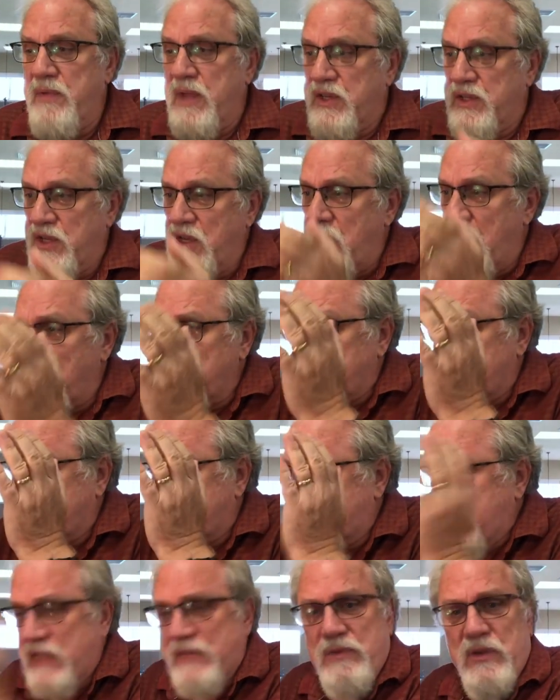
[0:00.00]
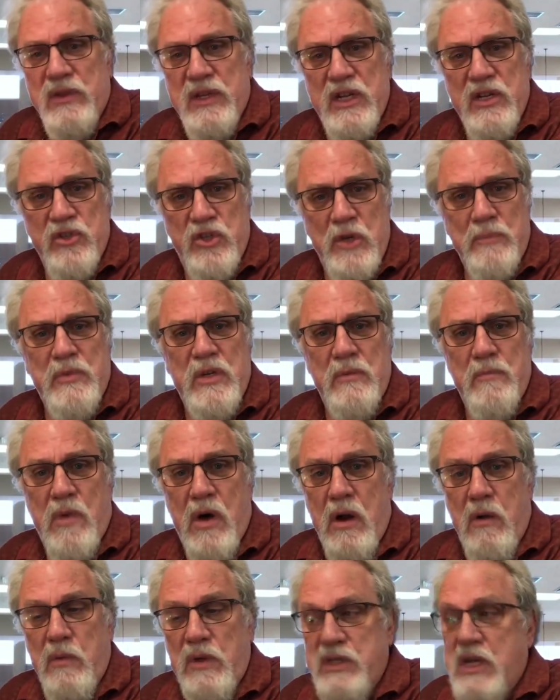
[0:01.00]
They saw how successful the Egyptian
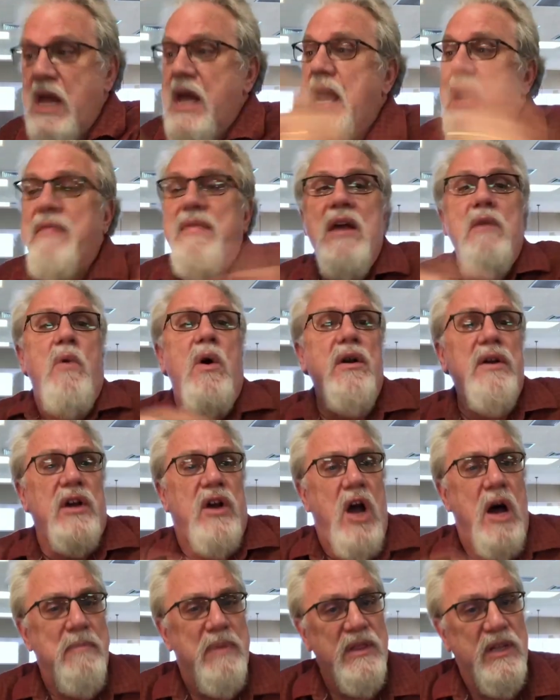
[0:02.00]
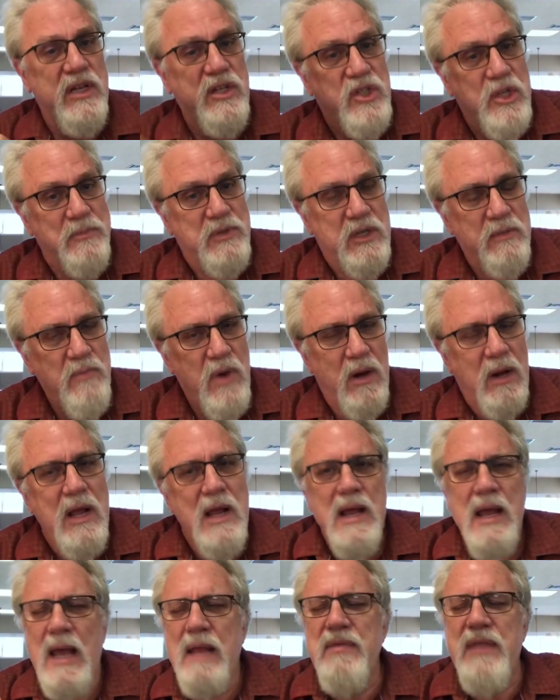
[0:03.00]
model was, and they wanted to copy the Egyptian model.
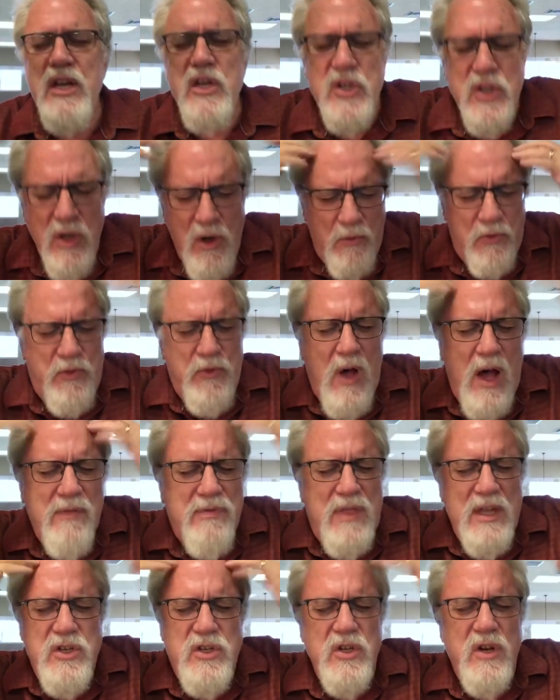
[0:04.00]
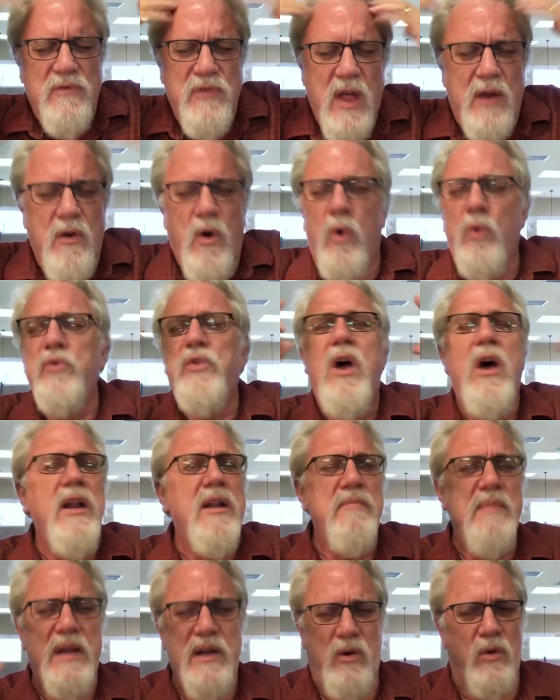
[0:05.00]
And they should have thought, hold on a
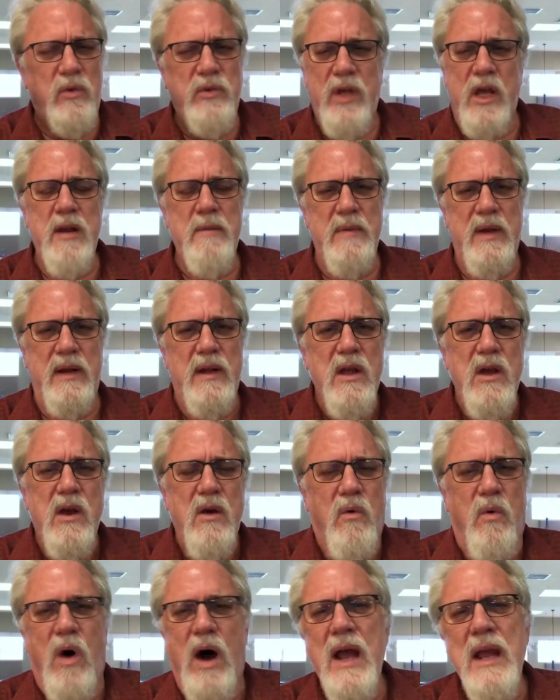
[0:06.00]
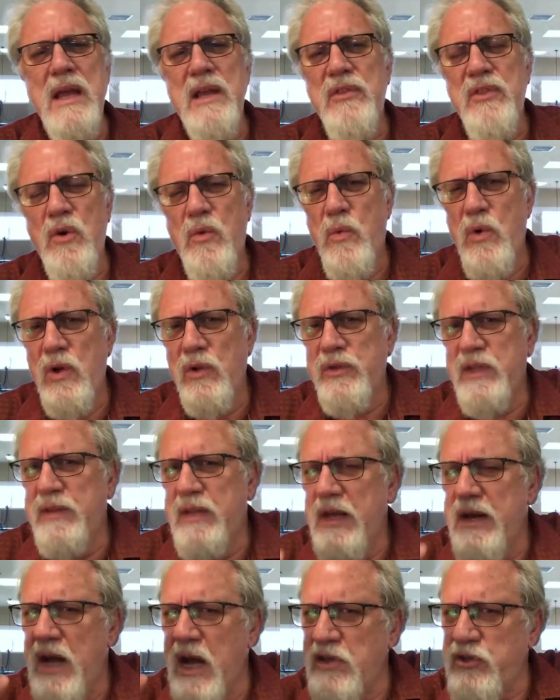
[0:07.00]
minute. Why in the world did
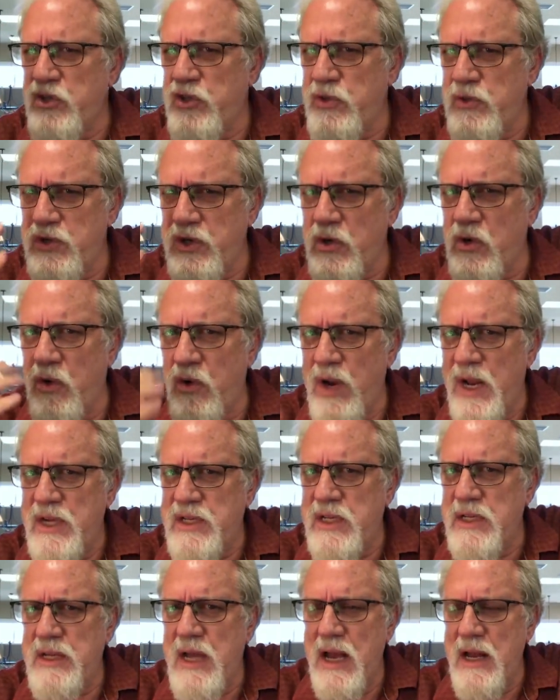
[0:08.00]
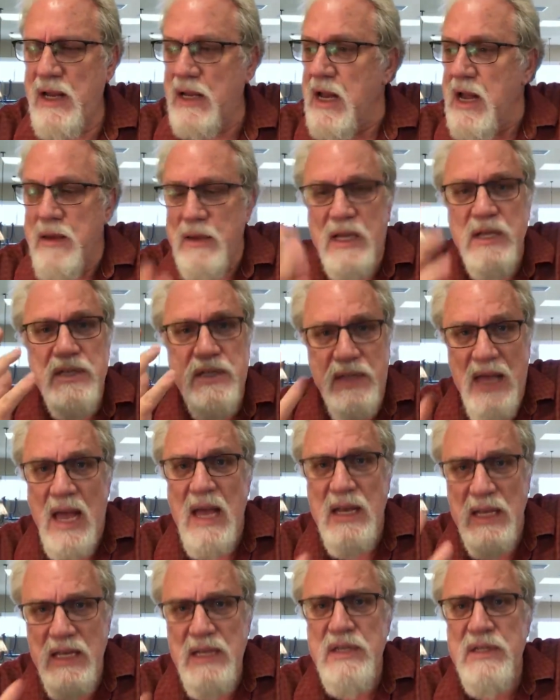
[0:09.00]
they not choose a Qurayshi dialect? Because
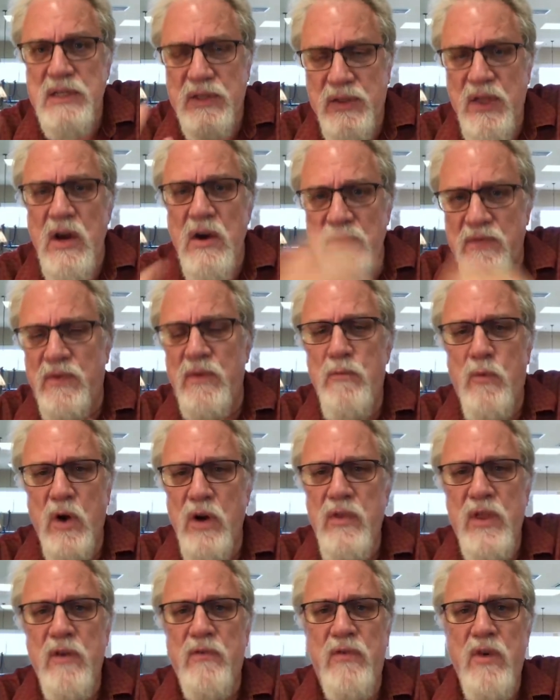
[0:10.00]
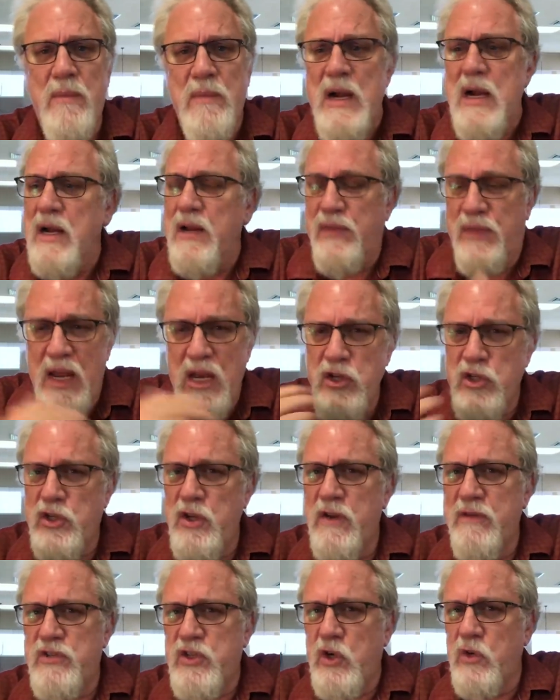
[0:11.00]
that is from where they're from. They
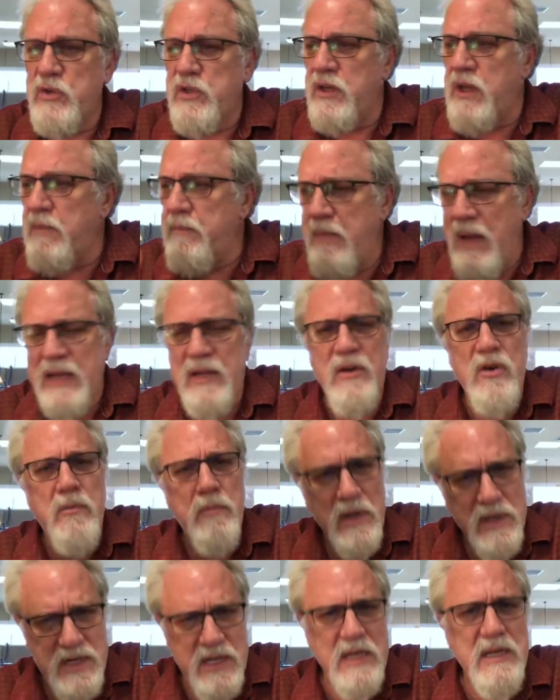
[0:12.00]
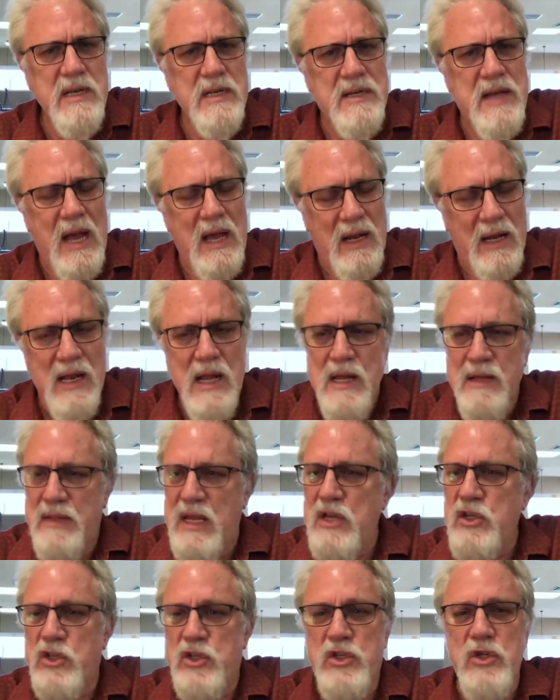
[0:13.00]
should have chosen a Meccan or Medinan dialect.
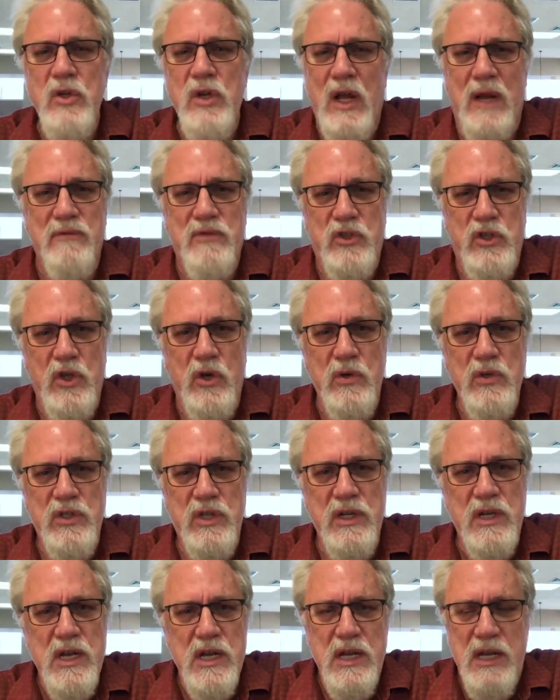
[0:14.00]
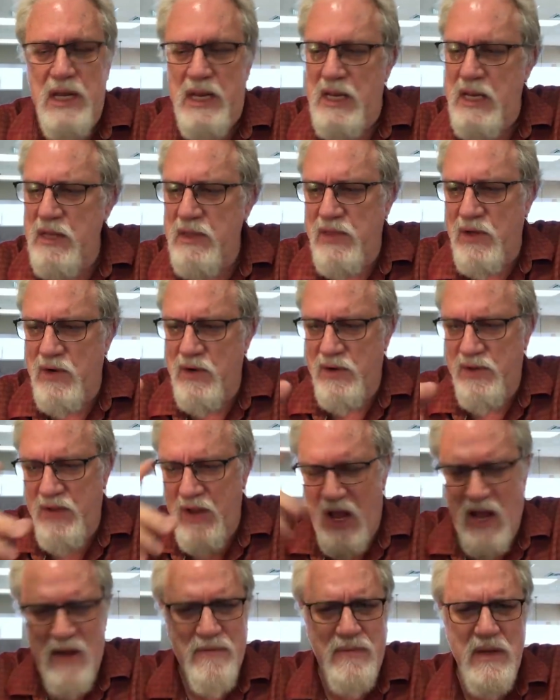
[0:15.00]
They should have chosen either
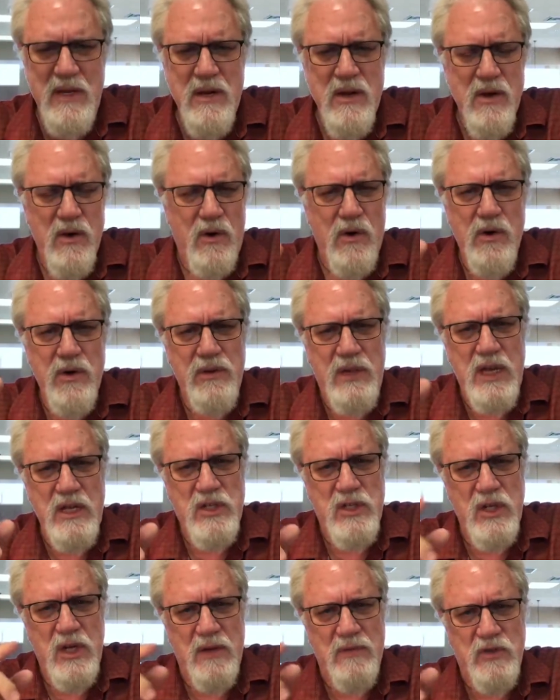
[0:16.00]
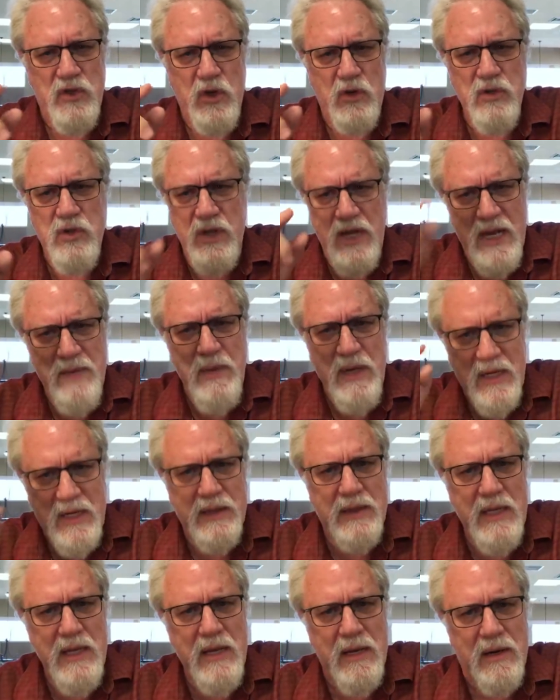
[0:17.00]
Nafi, or they should have chosen Ibn
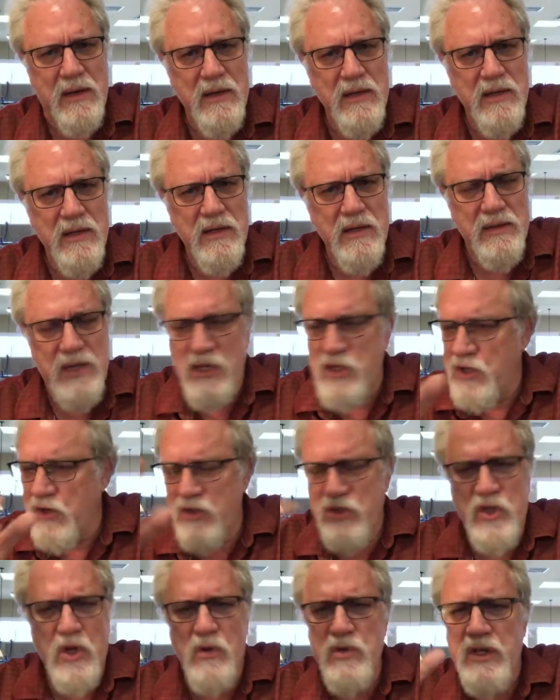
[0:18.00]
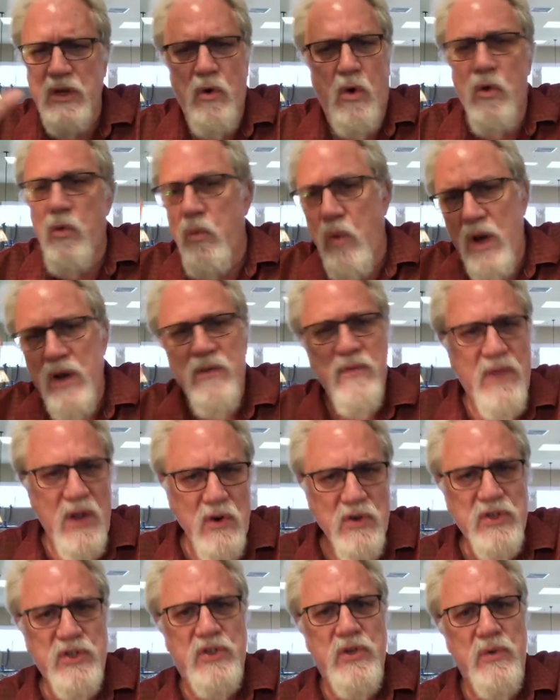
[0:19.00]
Kathir. They should have chosen, or one of
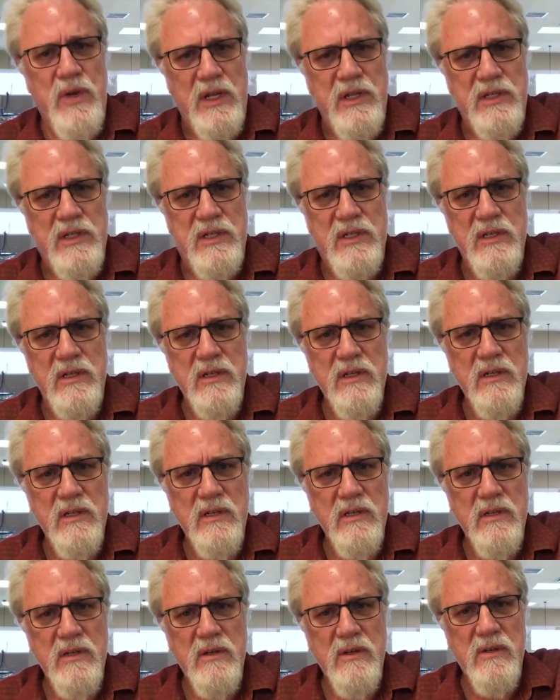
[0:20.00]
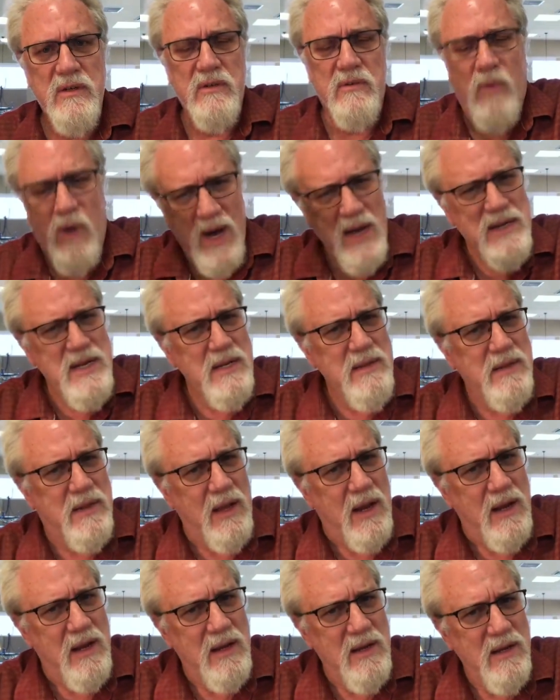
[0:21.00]
their students. Why didn't
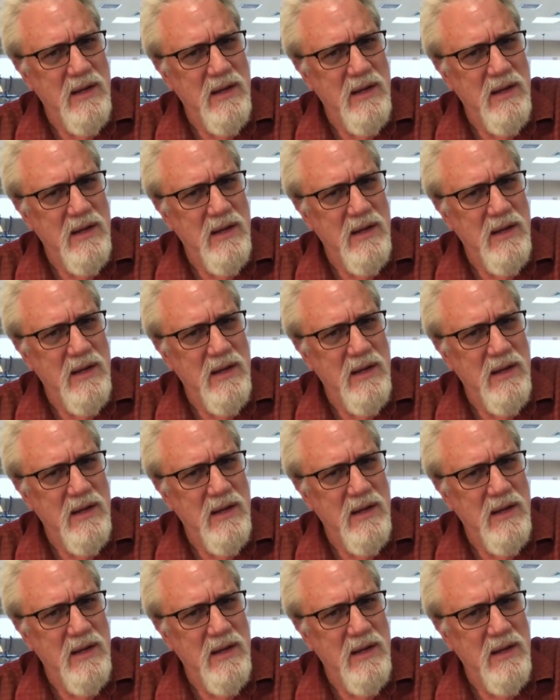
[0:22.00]
they?